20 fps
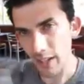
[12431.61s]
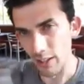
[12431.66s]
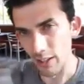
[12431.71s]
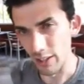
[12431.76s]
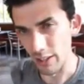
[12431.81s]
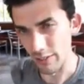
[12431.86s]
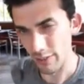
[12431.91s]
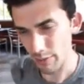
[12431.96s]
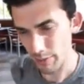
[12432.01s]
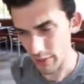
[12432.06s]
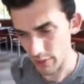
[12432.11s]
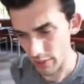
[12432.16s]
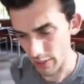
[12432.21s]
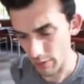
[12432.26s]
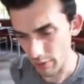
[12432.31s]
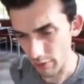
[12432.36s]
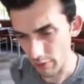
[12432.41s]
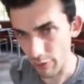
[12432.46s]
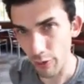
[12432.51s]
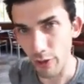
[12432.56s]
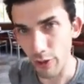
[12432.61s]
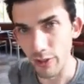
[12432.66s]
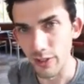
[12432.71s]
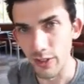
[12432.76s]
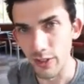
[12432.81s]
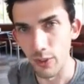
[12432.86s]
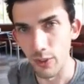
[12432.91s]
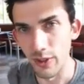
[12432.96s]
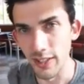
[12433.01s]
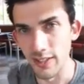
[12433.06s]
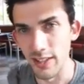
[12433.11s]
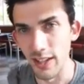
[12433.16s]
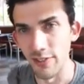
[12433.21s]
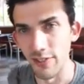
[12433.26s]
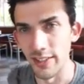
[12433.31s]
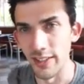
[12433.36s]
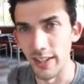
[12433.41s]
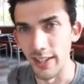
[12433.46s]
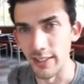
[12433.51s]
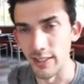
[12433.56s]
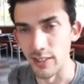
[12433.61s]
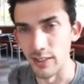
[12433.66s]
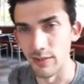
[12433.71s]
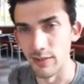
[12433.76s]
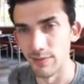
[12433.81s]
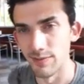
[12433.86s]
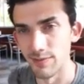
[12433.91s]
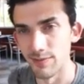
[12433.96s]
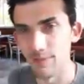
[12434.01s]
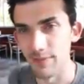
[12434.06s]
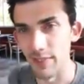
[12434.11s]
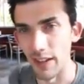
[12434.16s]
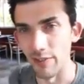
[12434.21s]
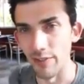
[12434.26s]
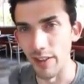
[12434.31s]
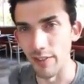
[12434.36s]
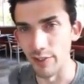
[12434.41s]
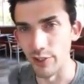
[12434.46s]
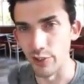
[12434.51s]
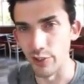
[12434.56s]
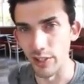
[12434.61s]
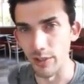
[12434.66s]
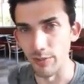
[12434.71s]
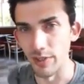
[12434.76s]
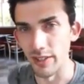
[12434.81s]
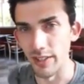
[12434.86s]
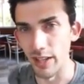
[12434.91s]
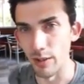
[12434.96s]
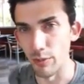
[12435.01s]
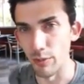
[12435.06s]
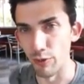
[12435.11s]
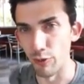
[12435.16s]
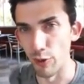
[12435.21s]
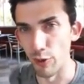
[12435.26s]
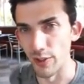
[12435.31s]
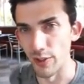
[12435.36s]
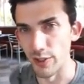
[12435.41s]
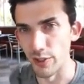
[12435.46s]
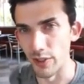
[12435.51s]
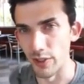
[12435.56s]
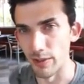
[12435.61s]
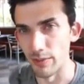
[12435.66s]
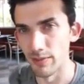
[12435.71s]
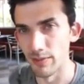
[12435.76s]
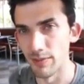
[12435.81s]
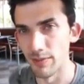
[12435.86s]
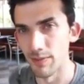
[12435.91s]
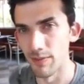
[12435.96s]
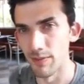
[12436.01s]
How long have I been streaming for? 27 days. I've never streamed a day before this trip.